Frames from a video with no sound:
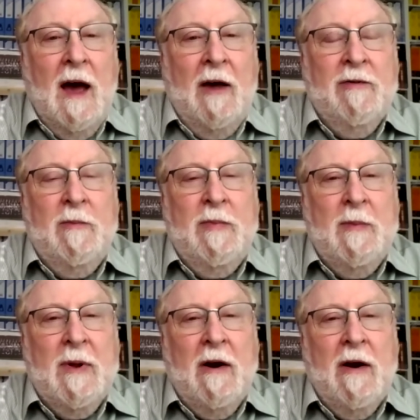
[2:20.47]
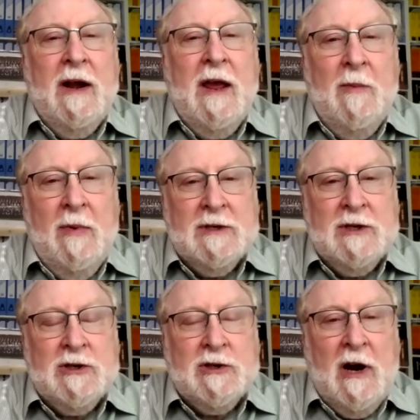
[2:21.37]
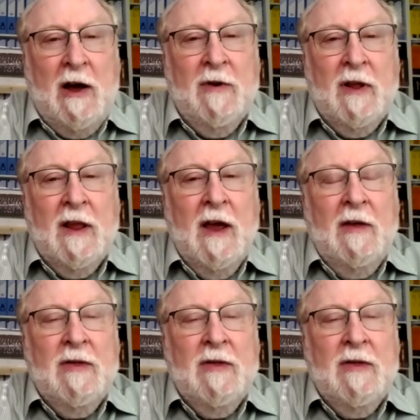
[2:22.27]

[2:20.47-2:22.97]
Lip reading: Other people are unable to travel.